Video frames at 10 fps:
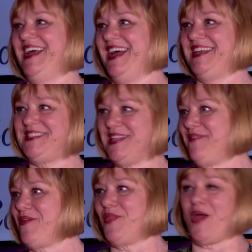I still
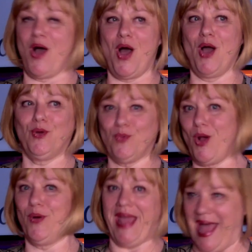have a long
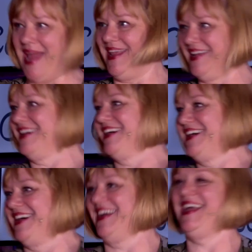road ahead.
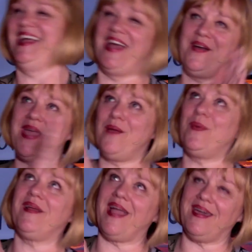Okay,
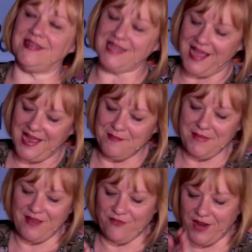we're out of time,
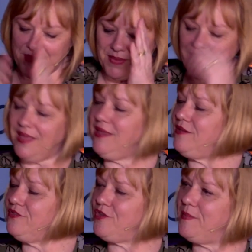my friend, but
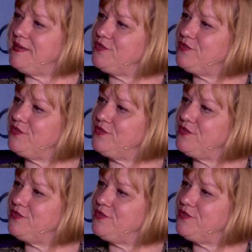thank you so much